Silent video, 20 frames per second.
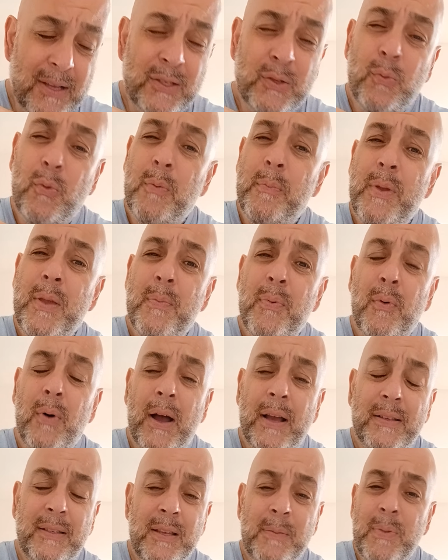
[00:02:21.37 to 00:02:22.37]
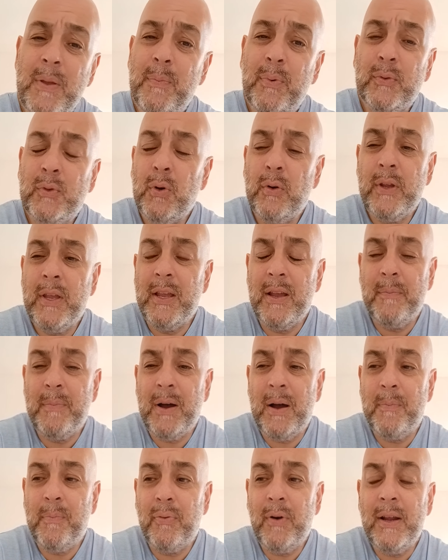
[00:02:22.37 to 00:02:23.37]
So when people, I see people talking
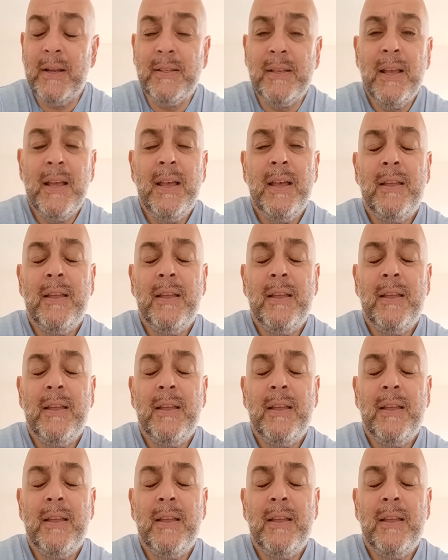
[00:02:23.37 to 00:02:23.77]
about price,